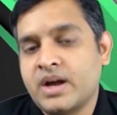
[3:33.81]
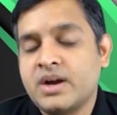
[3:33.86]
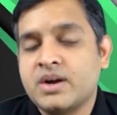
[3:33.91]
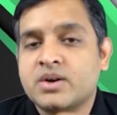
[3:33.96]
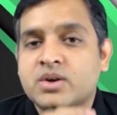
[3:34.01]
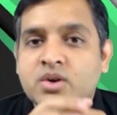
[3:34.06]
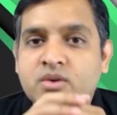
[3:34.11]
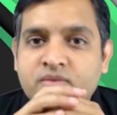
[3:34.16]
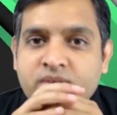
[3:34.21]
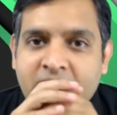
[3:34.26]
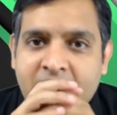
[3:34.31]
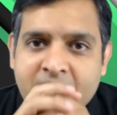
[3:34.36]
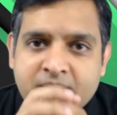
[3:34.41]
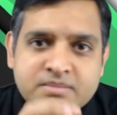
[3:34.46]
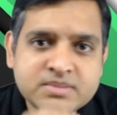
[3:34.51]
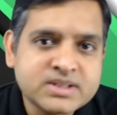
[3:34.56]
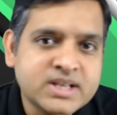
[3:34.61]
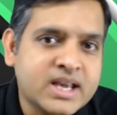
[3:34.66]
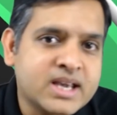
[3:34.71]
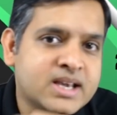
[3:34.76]
Now, when I
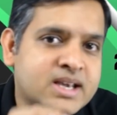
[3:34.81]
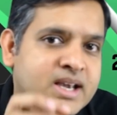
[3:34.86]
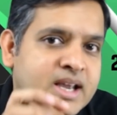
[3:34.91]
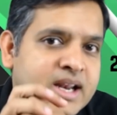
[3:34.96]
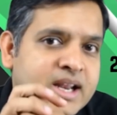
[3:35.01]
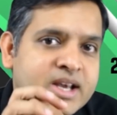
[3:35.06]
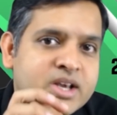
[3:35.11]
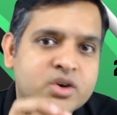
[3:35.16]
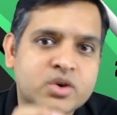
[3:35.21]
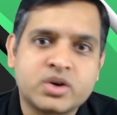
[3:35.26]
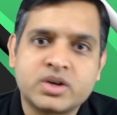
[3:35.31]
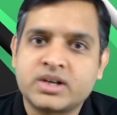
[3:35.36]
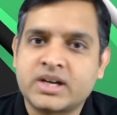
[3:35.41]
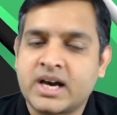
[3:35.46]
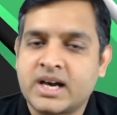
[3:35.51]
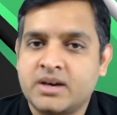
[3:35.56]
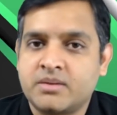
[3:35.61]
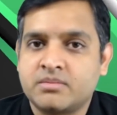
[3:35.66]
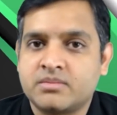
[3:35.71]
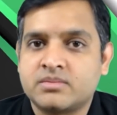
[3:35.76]
am saying killing your
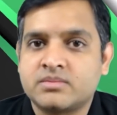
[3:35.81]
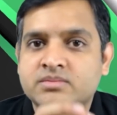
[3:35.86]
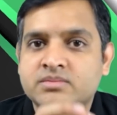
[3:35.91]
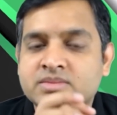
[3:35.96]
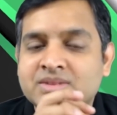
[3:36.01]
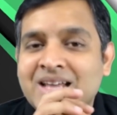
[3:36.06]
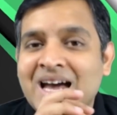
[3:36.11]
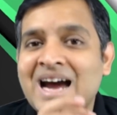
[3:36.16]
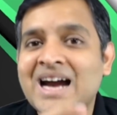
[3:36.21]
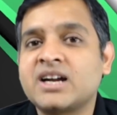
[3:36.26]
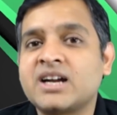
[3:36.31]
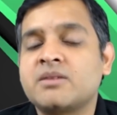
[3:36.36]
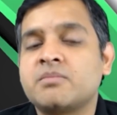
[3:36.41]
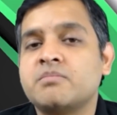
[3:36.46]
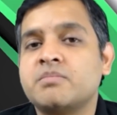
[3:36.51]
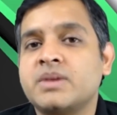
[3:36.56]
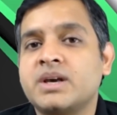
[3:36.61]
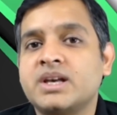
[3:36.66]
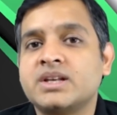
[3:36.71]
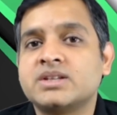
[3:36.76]
time, that
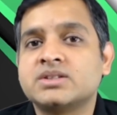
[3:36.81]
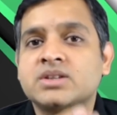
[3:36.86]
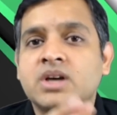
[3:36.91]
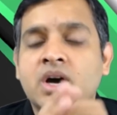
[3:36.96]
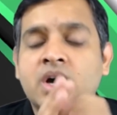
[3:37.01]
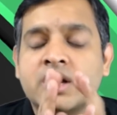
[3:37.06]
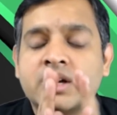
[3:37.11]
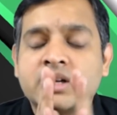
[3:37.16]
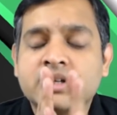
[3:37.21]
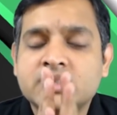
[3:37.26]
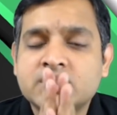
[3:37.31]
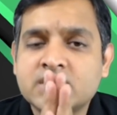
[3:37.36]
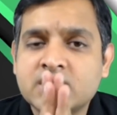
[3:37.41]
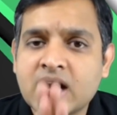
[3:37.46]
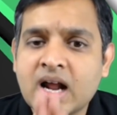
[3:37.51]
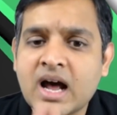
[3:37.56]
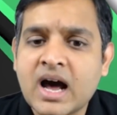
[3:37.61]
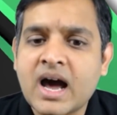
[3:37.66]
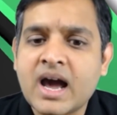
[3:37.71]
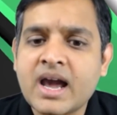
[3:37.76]
means
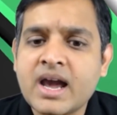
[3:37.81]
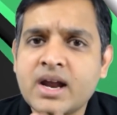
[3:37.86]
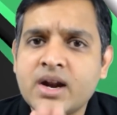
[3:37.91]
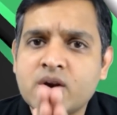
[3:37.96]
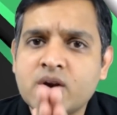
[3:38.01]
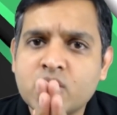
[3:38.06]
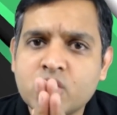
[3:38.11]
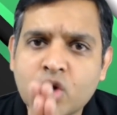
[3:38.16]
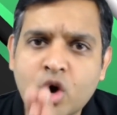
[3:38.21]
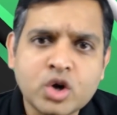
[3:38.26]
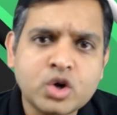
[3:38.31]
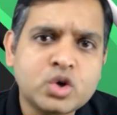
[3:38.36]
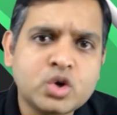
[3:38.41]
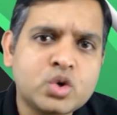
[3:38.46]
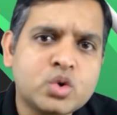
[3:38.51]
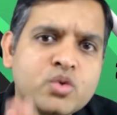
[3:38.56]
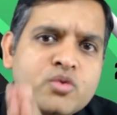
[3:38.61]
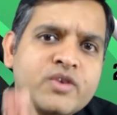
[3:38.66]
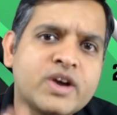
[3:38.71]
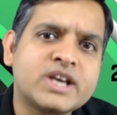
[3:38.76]
try
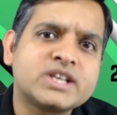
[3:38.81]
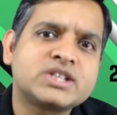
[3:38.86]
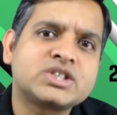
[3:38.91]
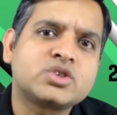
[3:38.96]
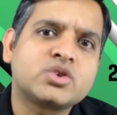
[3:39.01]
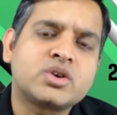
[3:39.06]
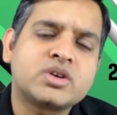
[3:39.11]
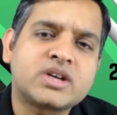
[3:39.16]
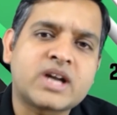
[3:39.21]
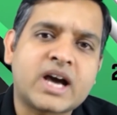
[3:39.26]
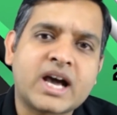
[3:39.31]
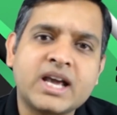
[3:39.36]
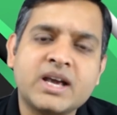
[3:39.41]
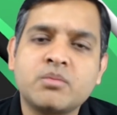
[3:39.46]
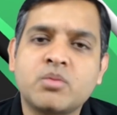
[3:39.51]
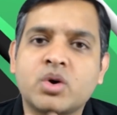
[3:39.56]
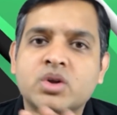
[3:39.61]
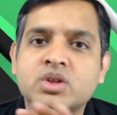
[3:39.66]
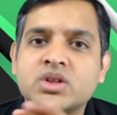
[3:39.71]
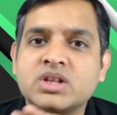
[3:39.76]
not to waste your
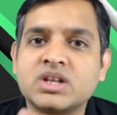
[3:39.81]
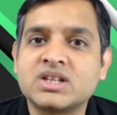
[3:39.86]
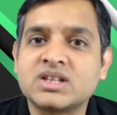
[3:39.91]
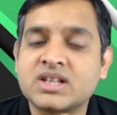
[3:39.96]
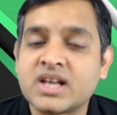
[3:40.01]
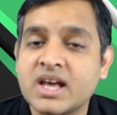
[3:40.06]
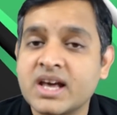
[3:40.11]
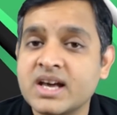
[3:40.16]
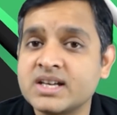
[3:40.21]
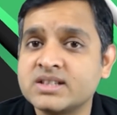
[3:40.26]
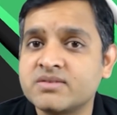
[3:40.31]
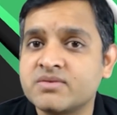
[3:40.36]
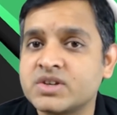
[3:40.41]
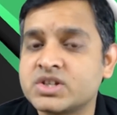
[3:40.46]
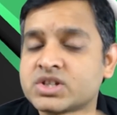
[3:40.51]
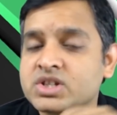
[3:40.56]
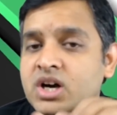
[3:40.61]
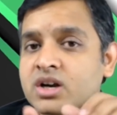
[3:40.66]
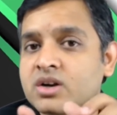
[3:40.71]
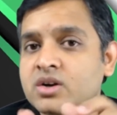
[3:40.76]
time on the things
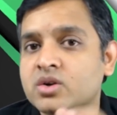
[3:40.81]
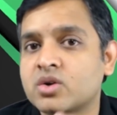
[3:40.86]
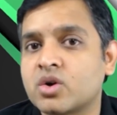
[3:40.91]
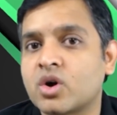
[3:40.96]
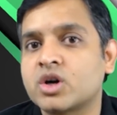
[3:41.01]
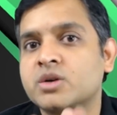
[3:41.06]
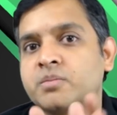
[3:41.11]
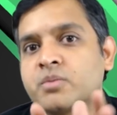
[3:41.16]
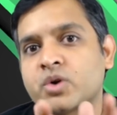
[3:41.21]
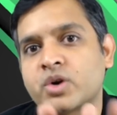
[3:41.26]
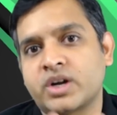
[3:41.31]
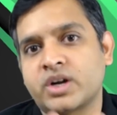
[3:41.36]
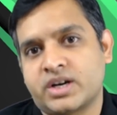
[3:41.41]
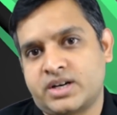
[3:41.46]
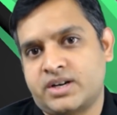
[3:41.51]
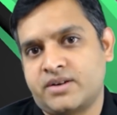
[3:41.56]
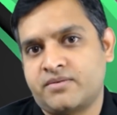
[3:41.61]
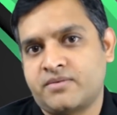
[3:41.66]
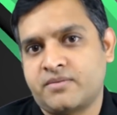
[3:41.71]
which are not productive.